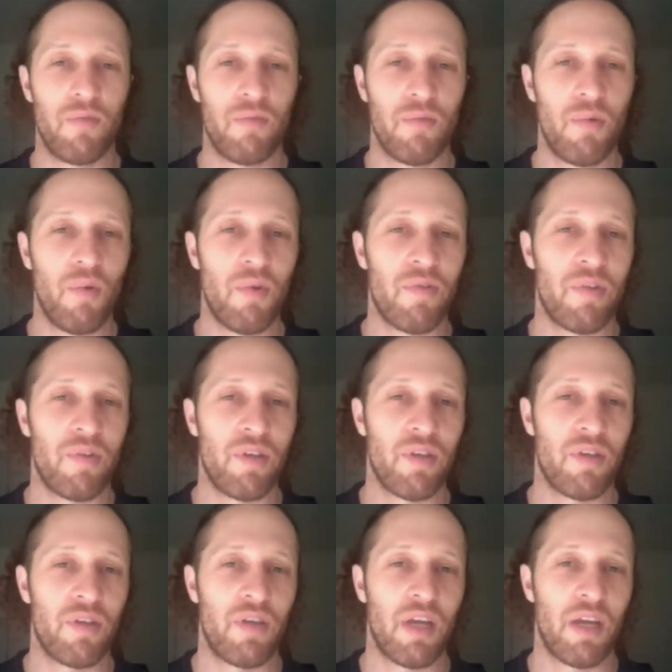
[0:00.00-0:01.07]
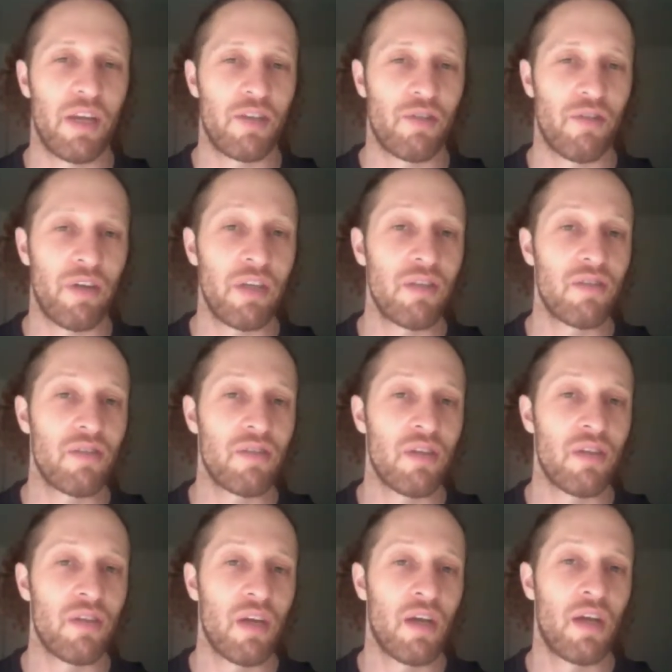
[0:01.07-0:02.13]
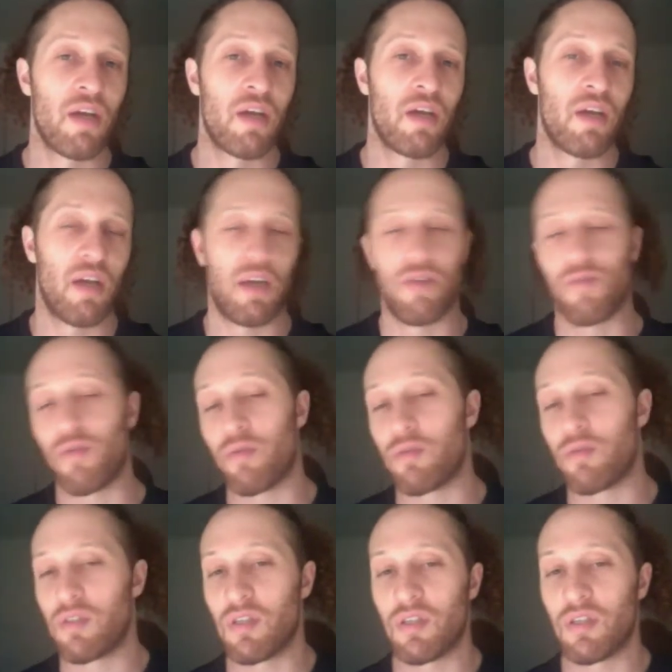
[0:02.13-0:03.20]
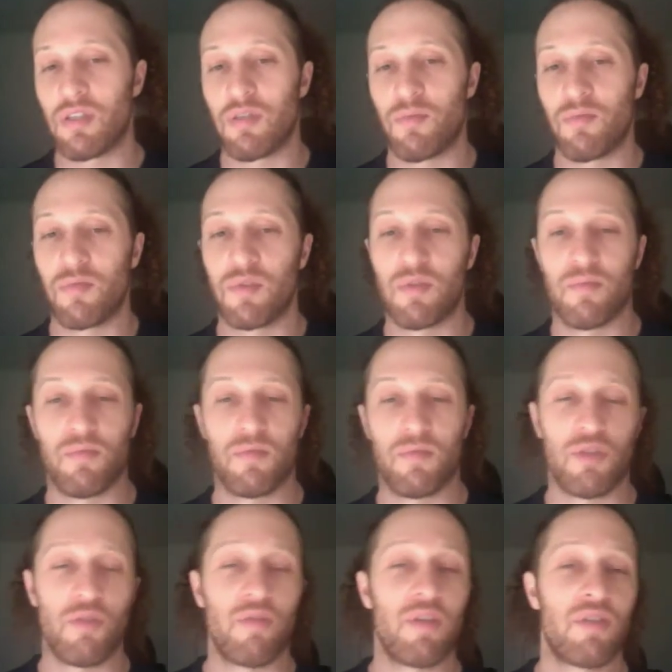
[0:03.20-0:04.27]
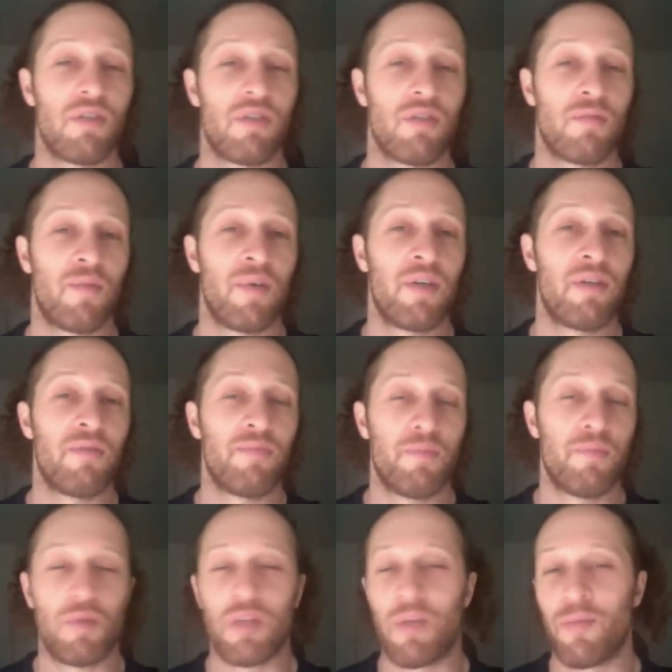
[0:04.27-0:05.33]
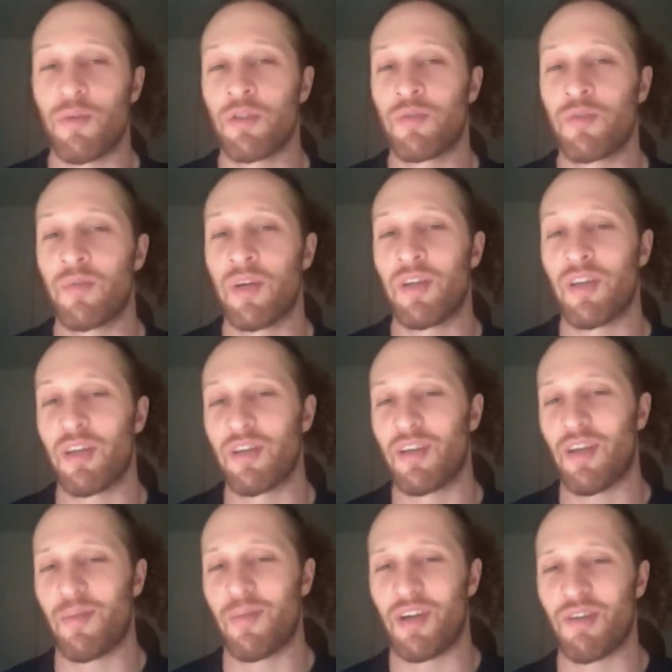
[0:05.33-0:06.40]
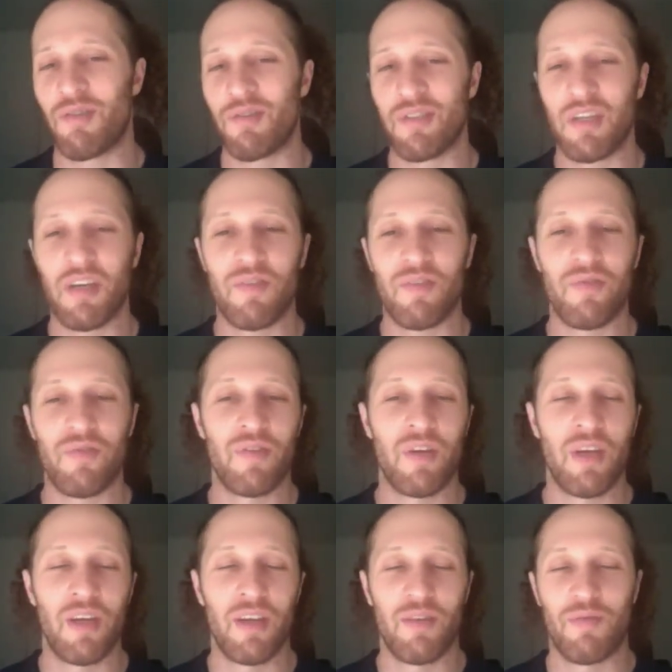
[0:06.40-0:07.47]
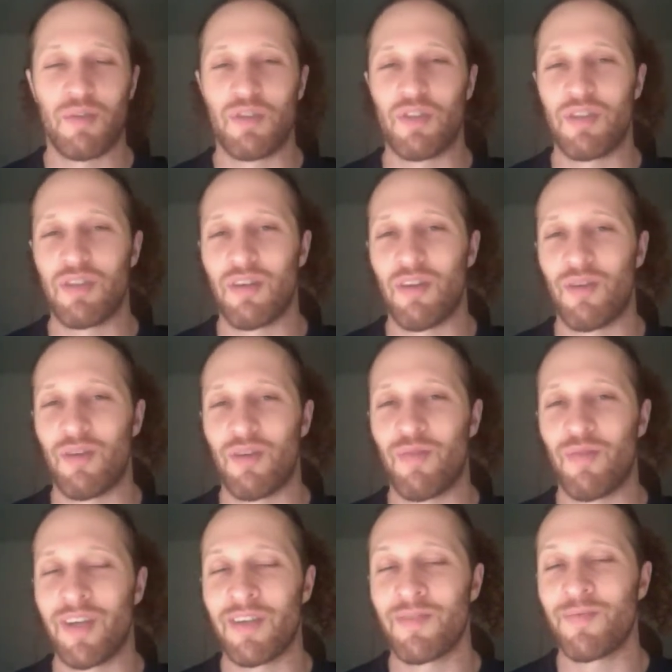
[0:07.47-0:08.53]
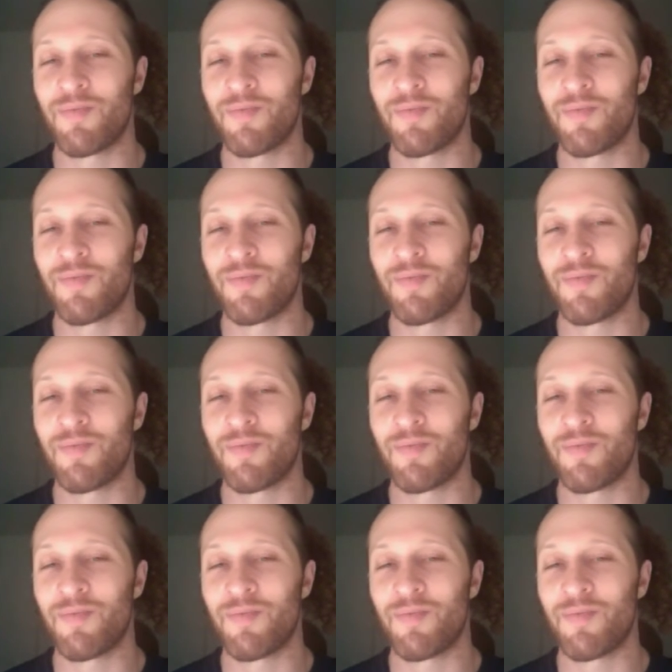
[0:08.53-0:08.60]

all of the English greats, and of course some stories as well, mostly Busman and my own stuff, which is a lot of fun.